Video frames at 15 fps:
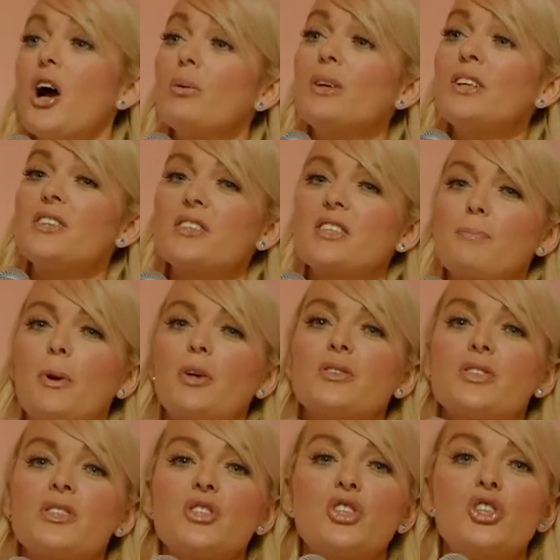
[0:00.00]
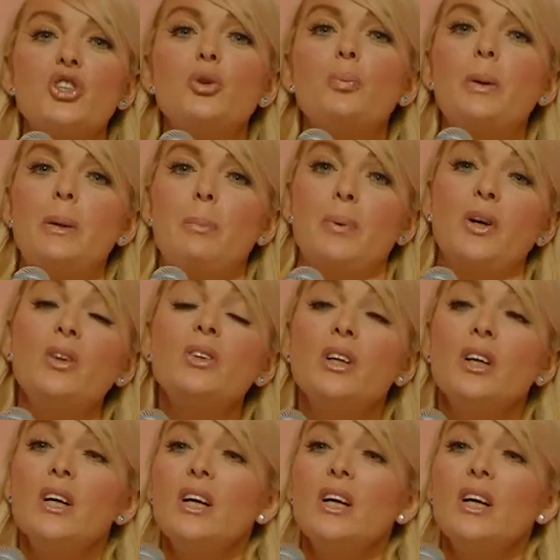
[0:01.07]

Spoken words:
only to sponsor 2 people